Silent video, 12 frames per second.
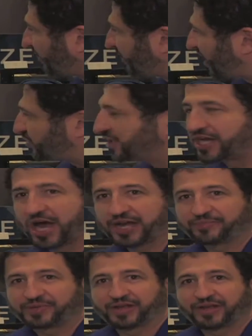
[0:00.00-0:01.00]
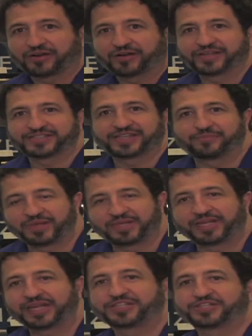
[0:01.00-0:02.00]
I've actually got up here is the
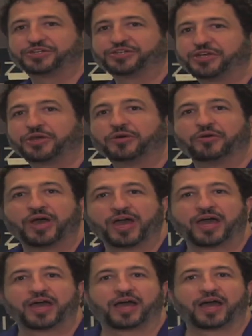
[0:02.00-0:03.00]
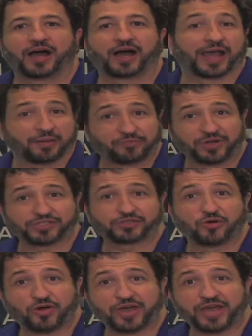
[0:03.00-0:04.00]
ability to do impulse
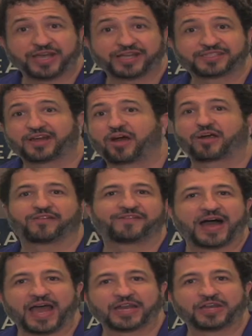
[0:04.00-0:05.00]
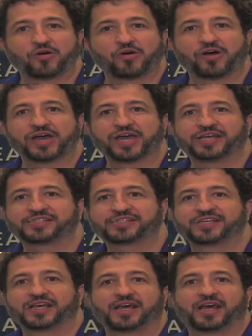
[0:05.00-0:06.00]
noise, RFI
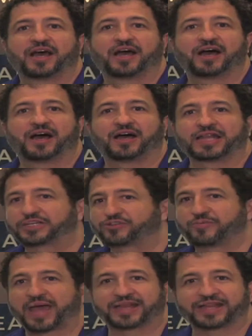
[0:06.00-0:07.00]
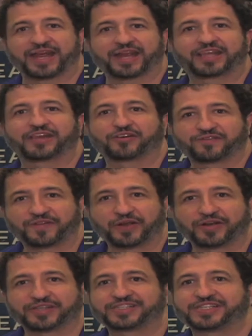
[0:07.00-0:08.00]
noise, electromagnetic
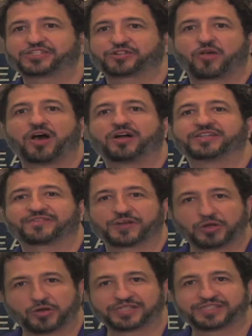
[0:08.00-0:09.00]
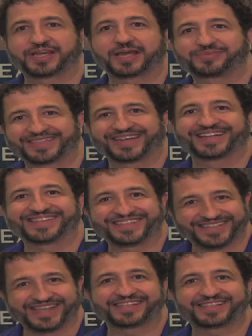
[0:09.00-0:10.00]
interference. These are all different noise types that
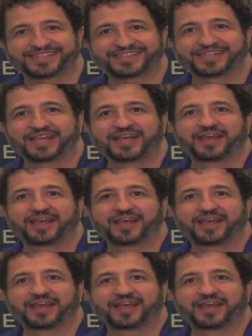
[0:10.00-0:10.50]
exist